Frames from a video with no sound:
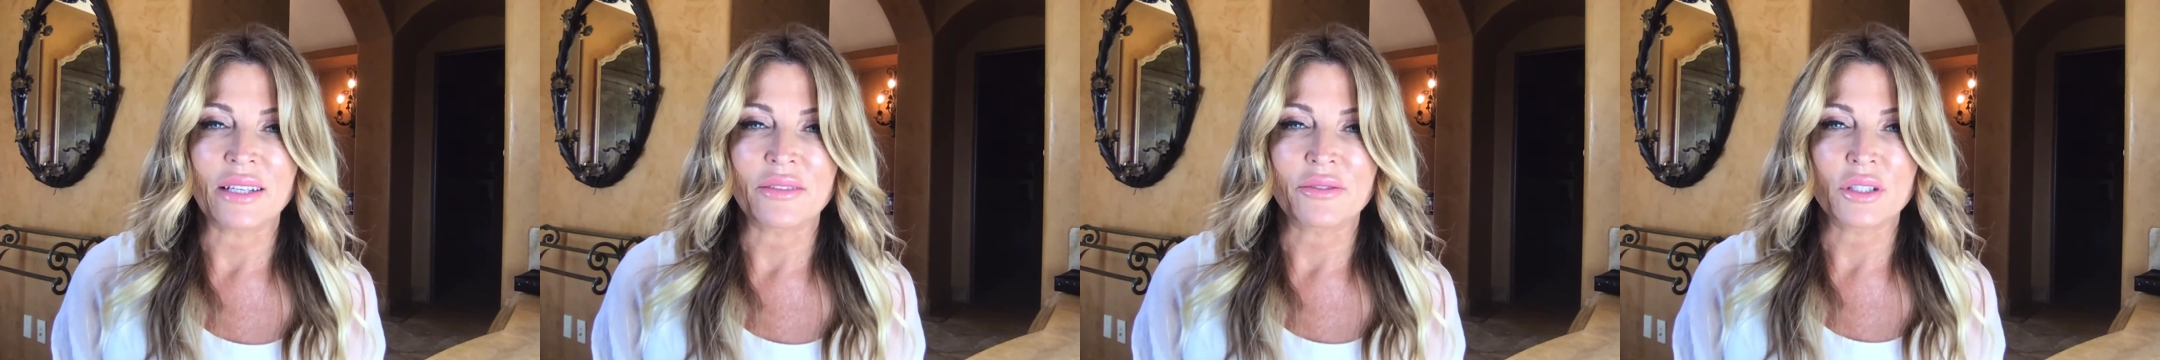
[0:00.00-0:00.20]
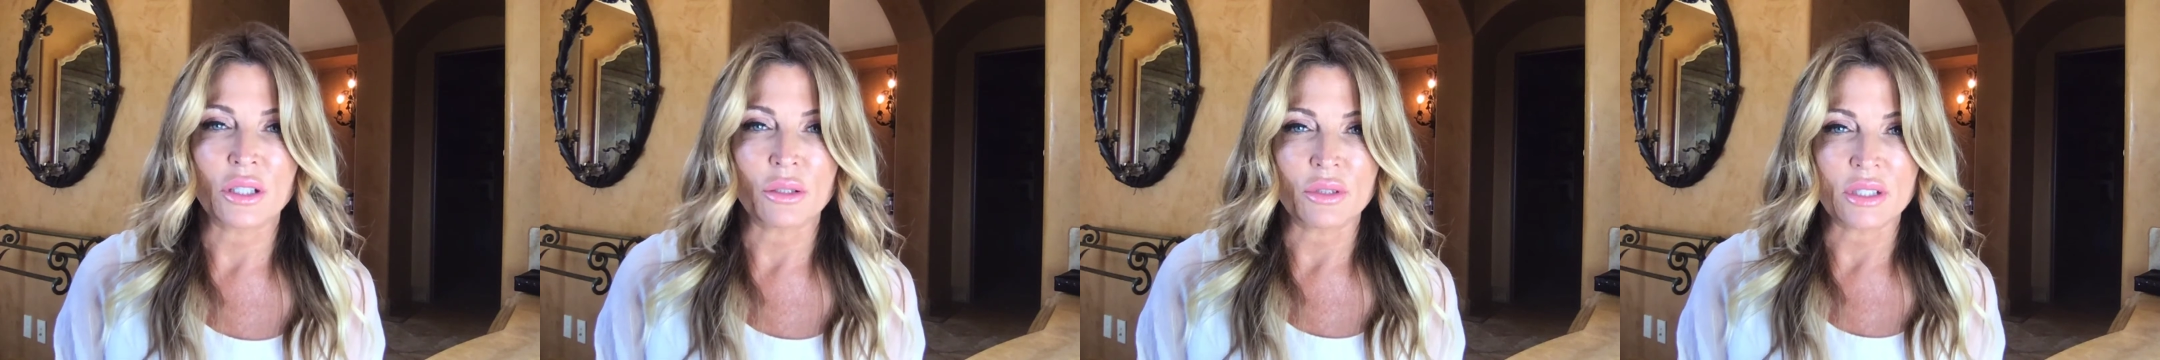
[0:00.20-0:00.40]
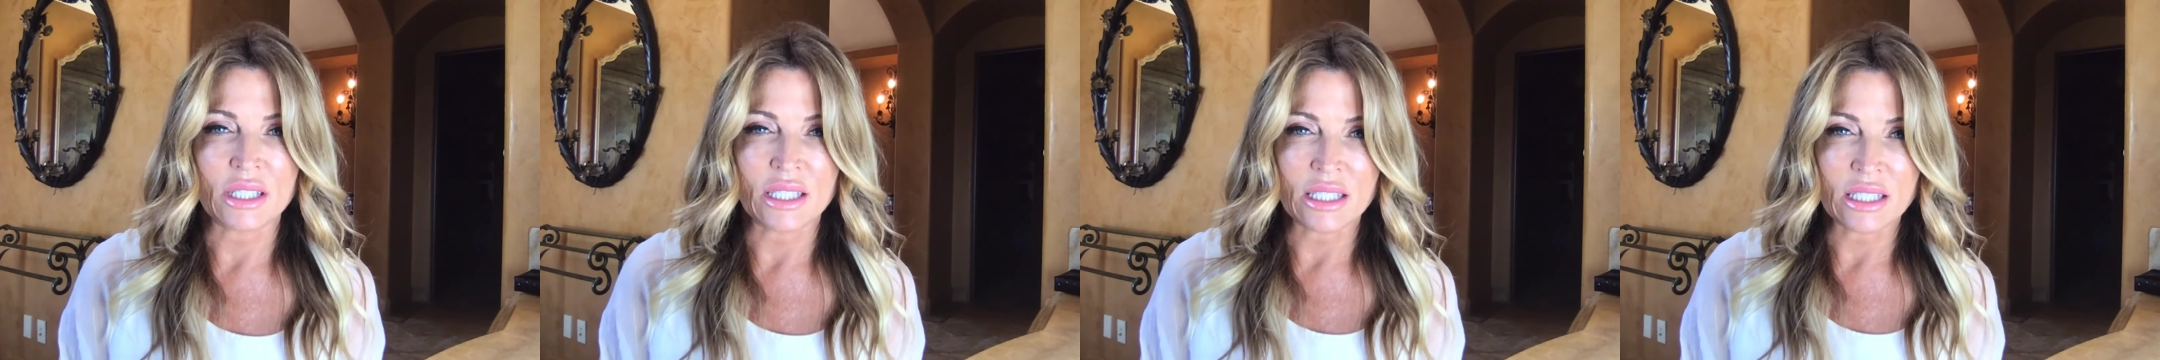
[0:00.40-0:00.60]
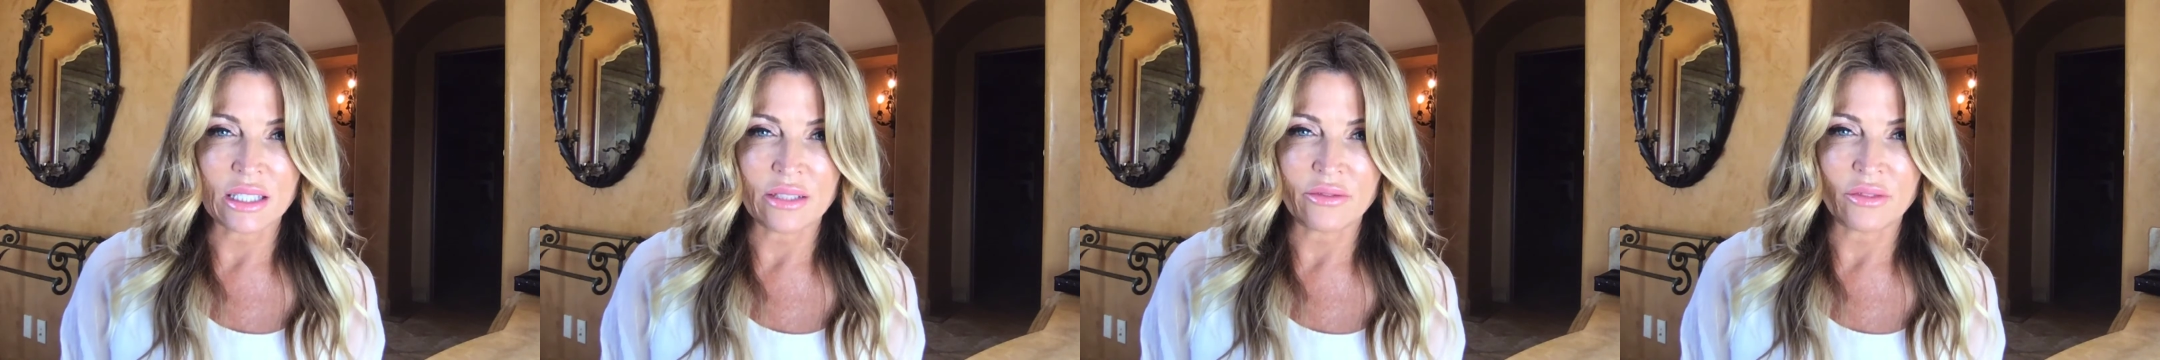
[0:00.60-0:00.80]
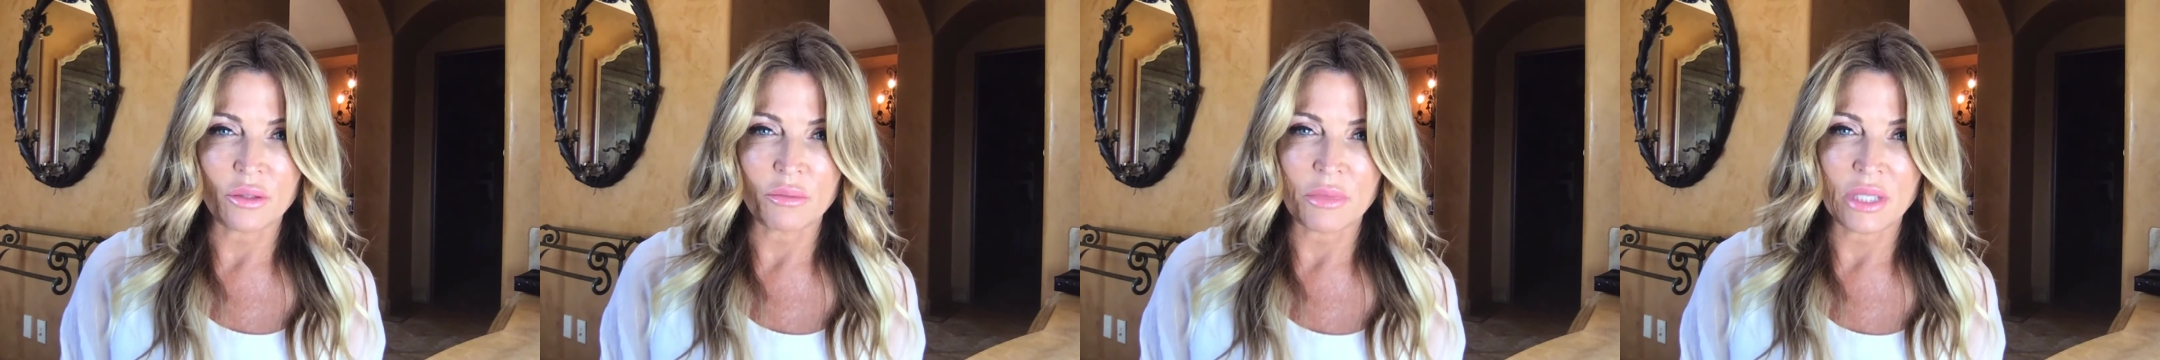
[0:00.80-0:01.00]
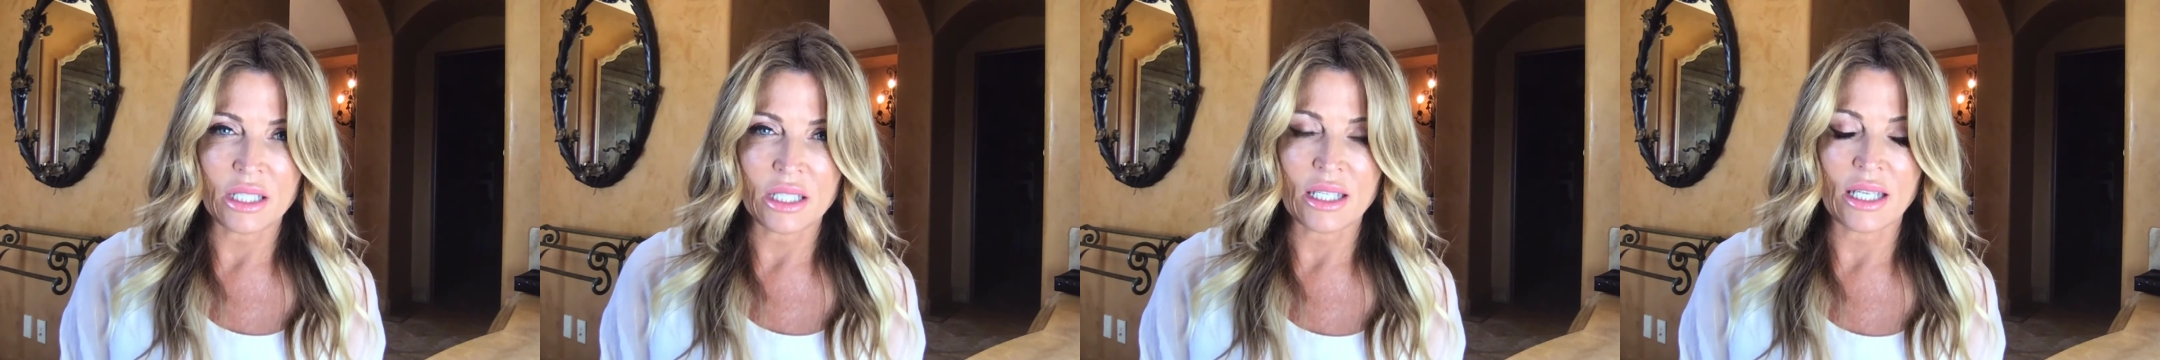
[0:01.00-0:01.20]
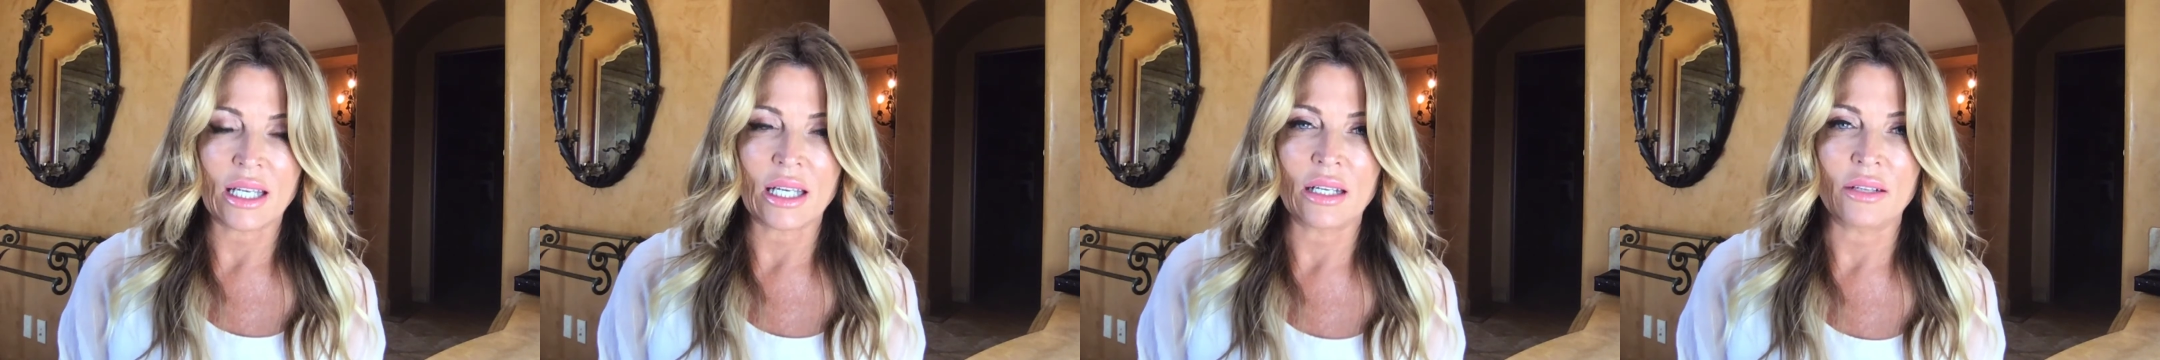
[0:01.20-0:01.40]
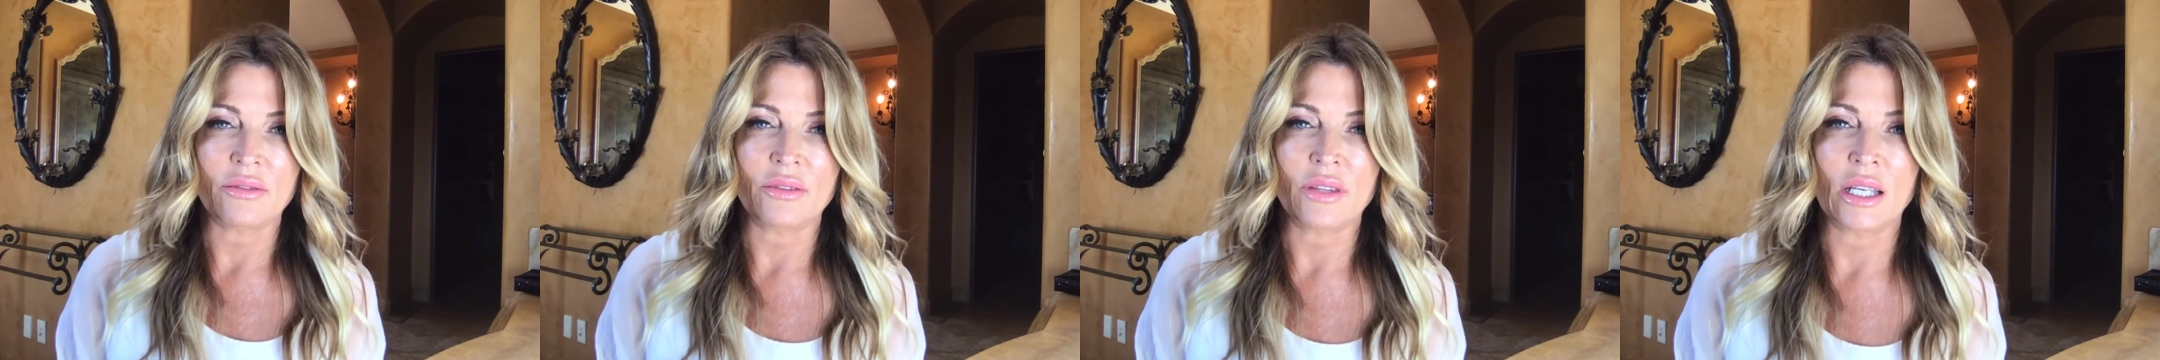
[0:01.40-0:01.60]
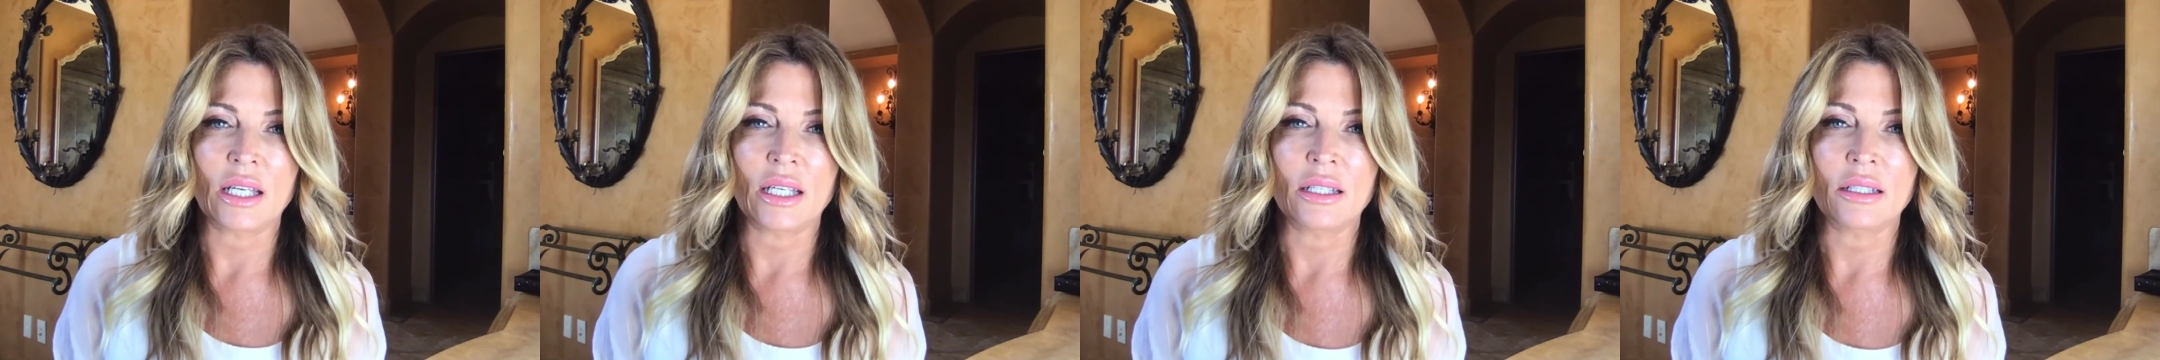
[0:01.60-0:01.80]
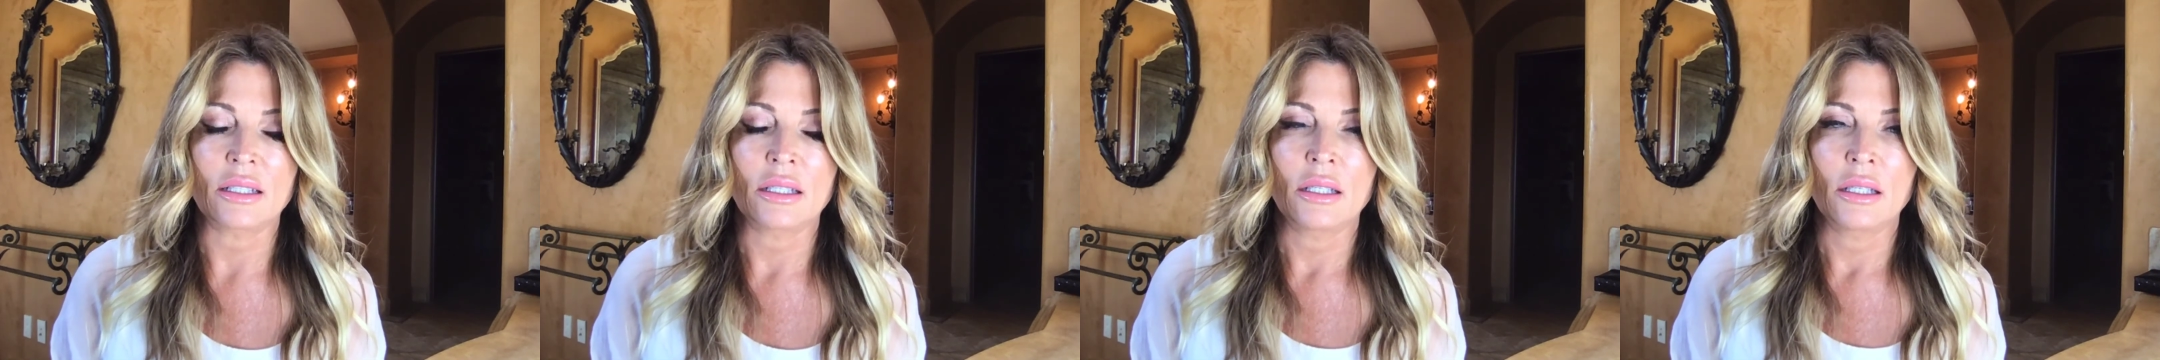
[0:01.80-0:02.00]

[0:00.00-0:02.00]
So it's easy for me to have that